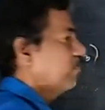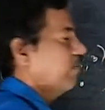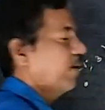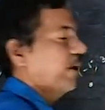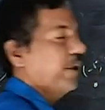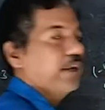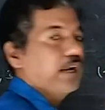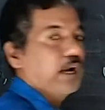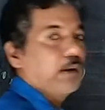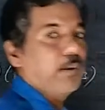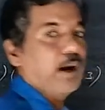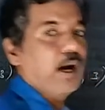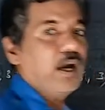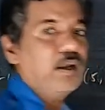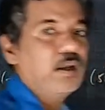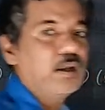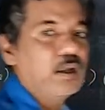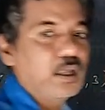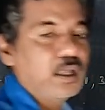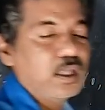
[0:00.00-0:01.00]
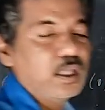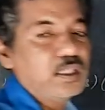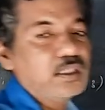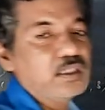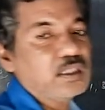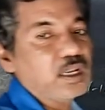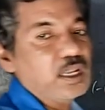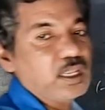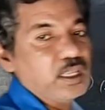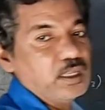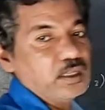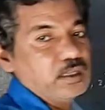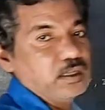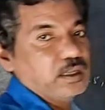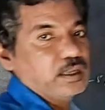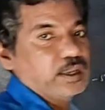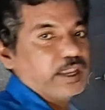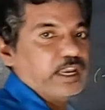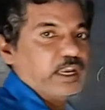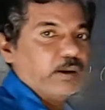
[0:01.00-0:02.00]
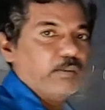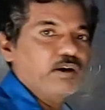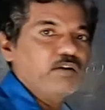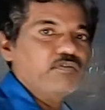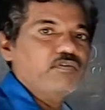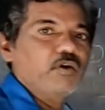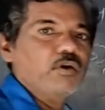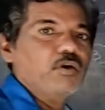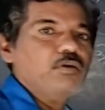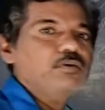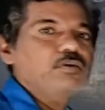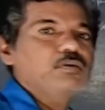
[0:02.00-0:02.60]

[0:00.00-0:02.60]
5 comma 3. Can you able to follow?